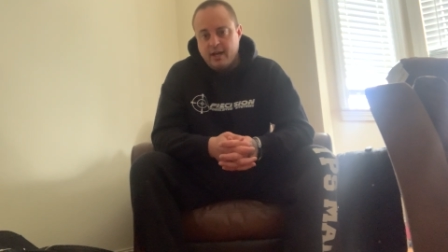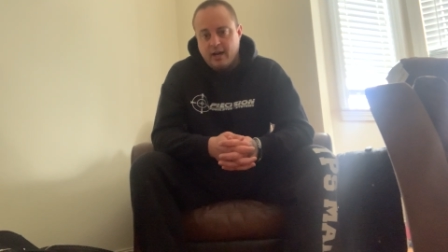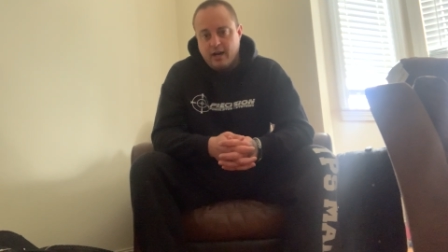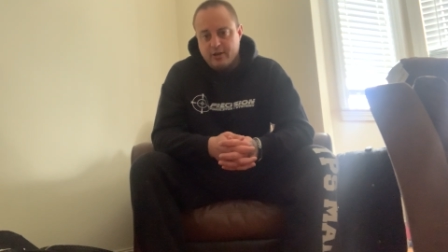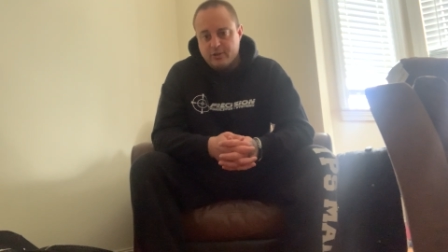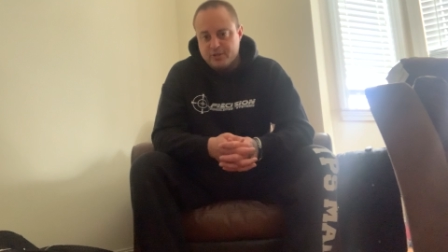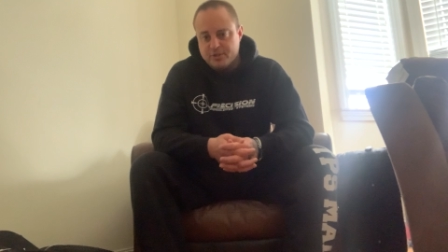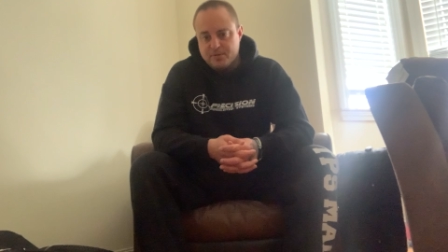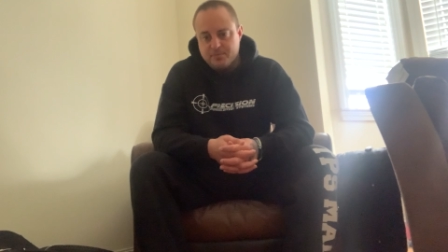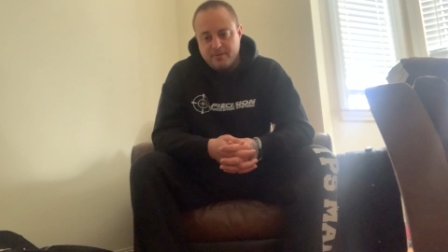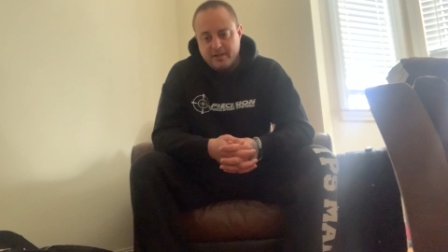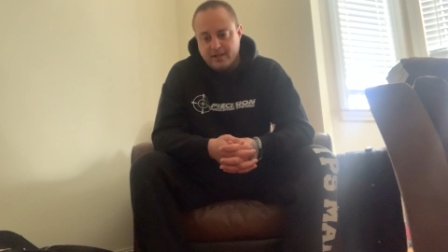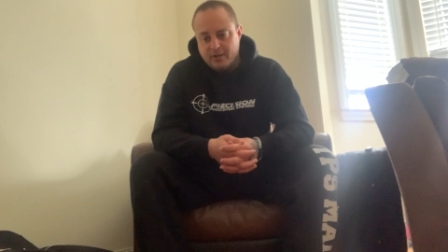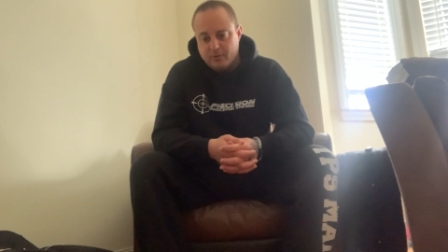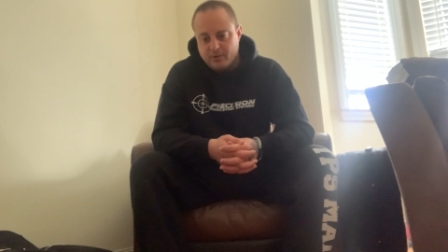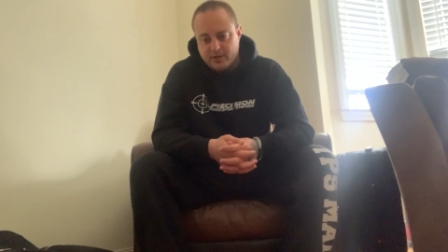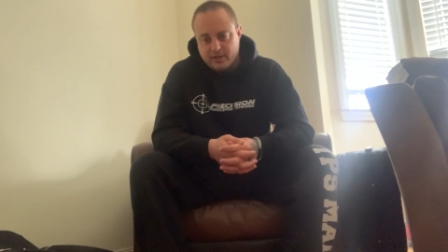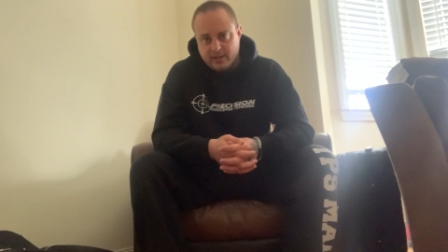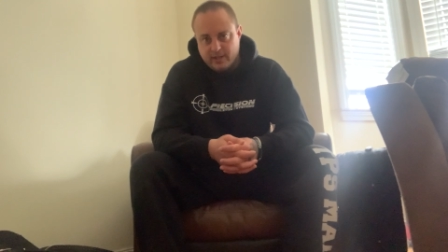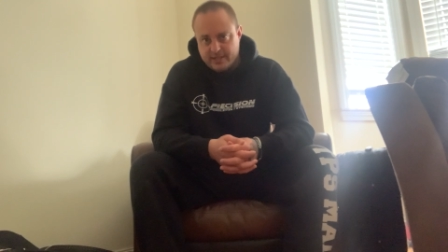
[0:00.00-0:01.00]
I'll just make it
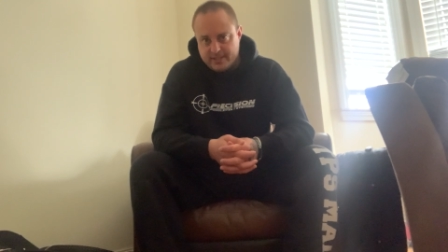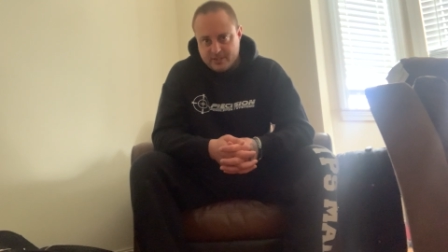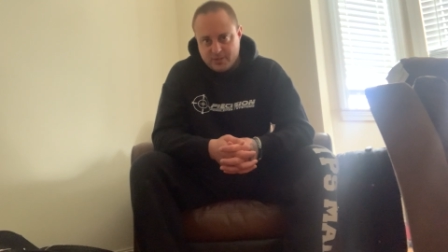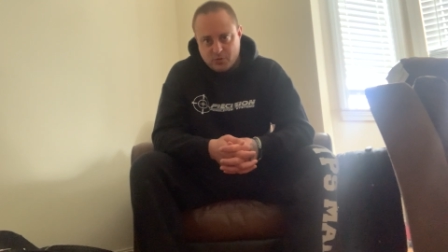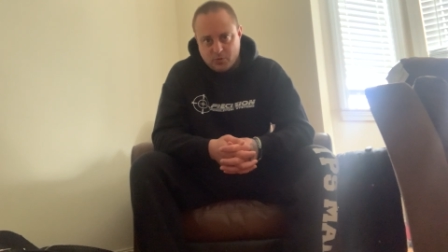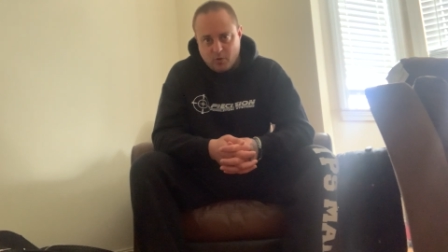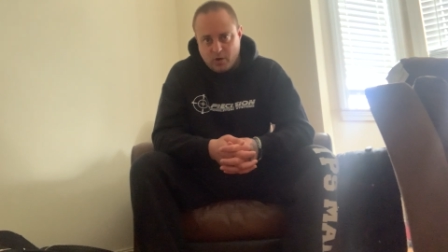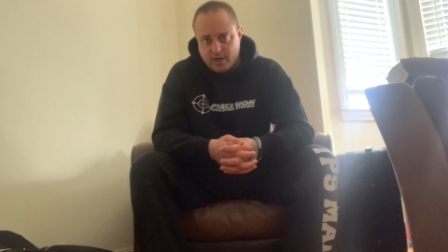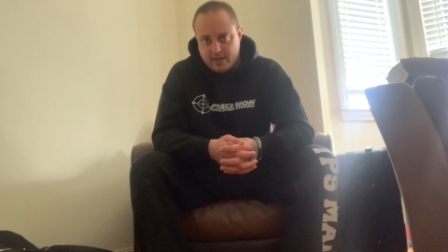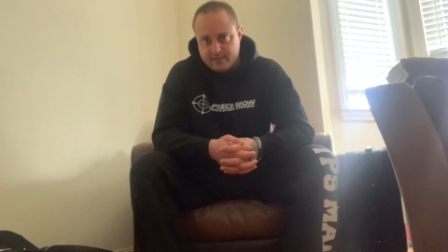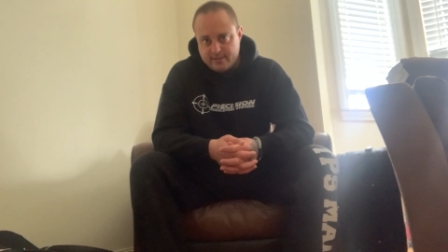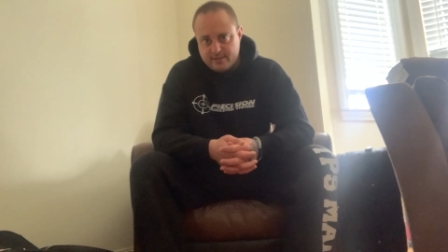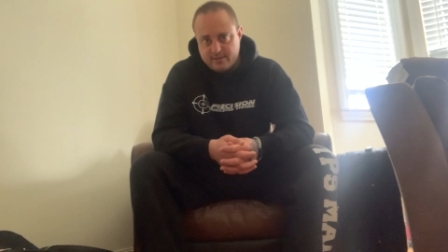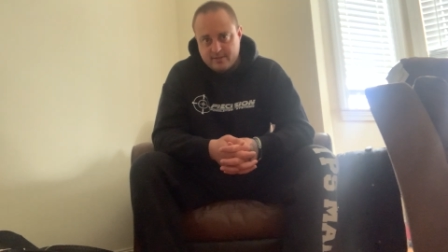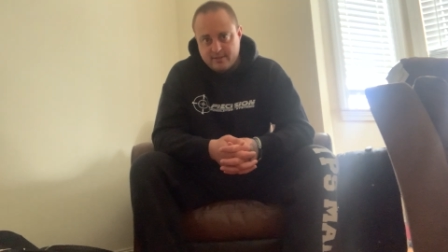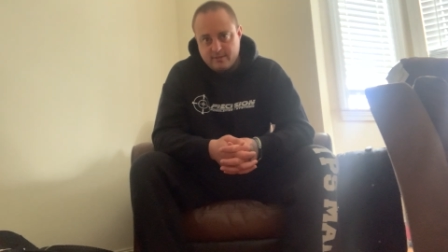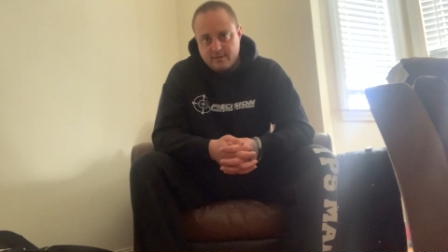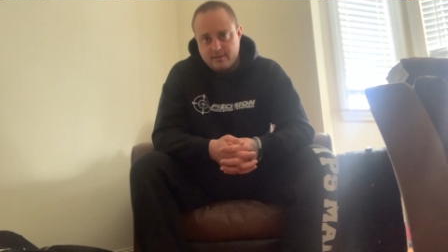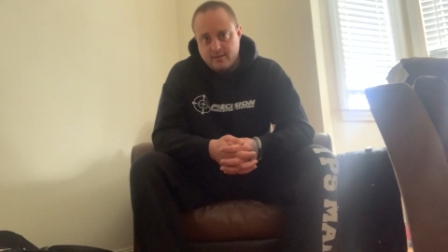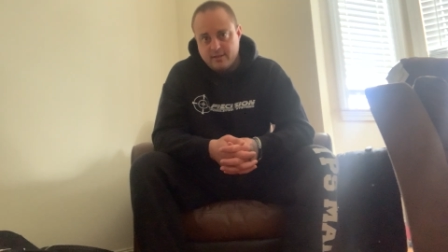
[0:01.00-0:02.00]
with light
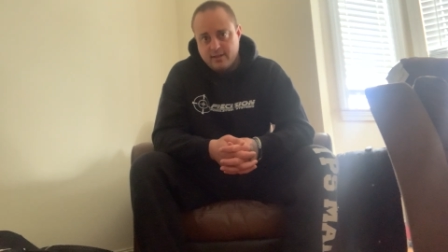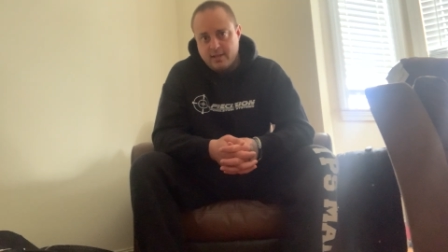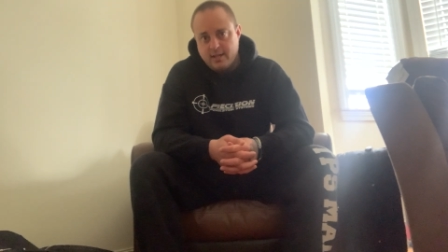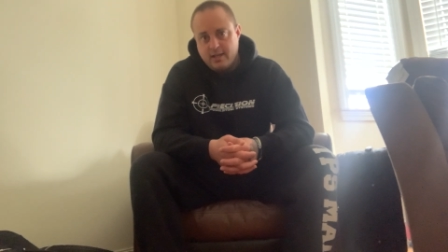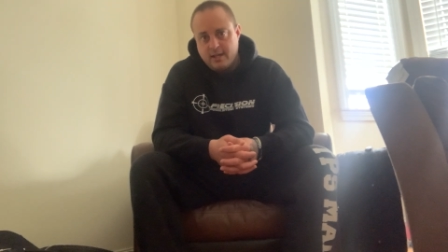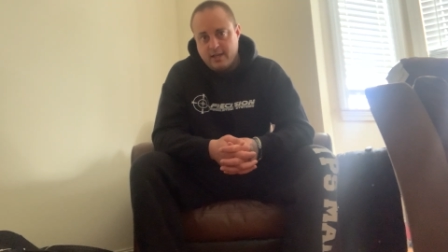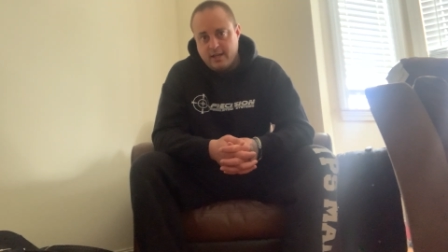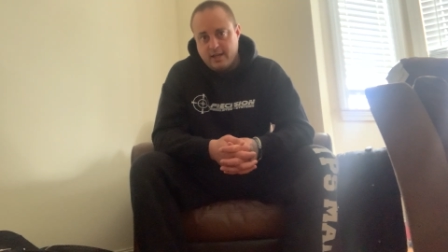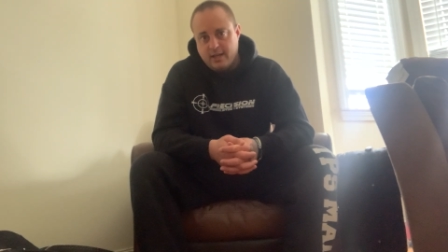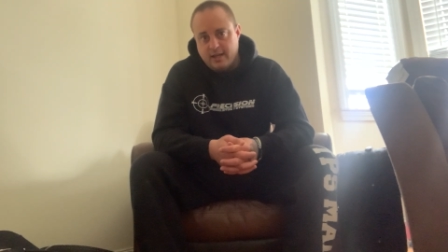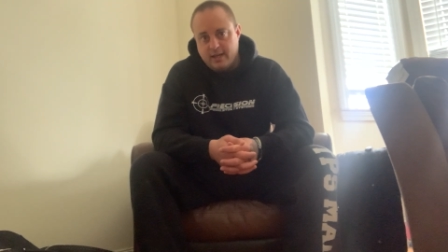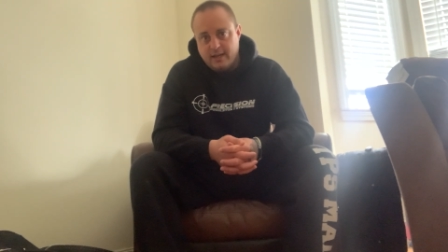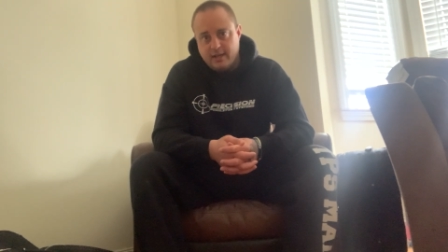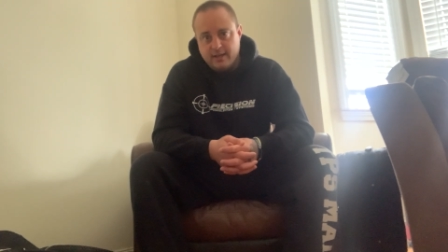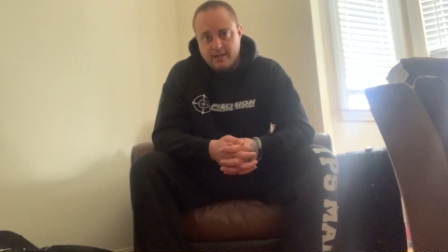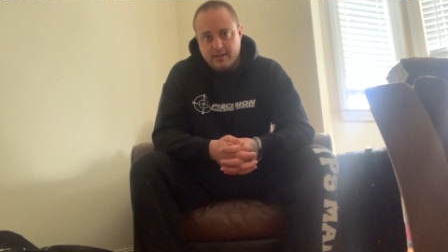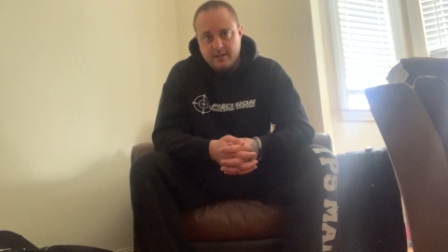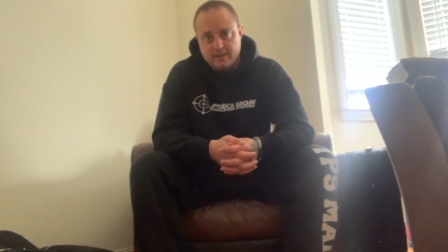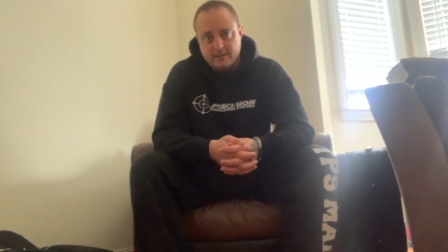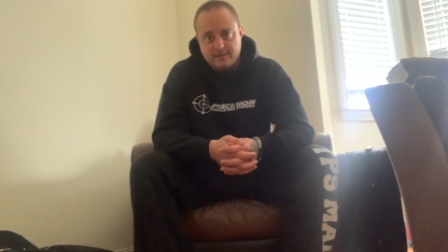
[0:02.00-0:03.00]
squats
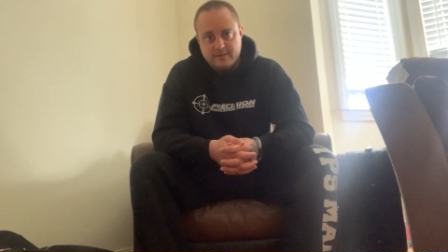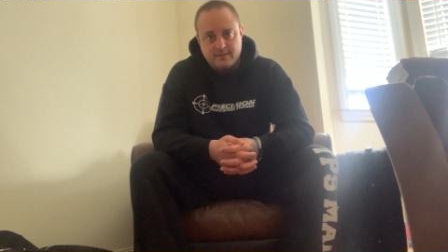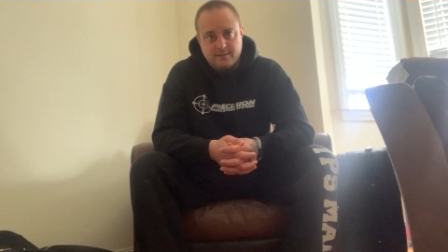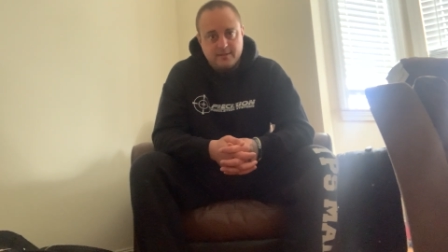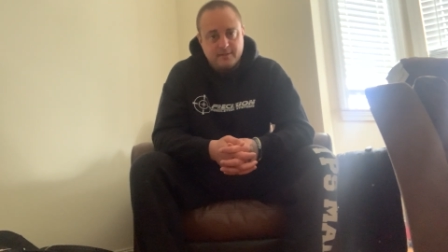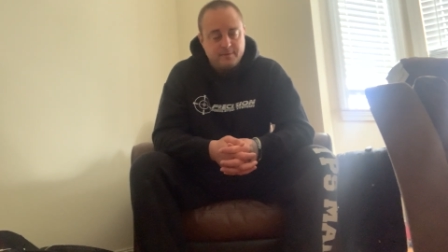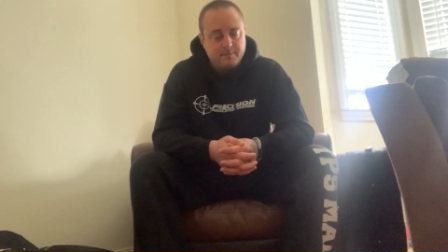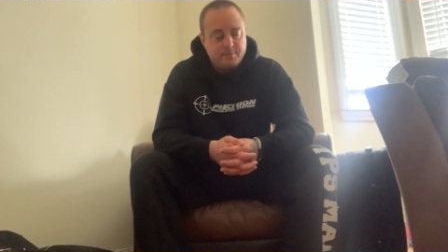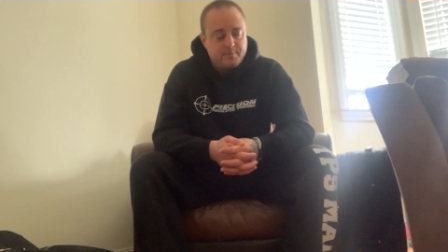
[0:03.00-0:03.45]
and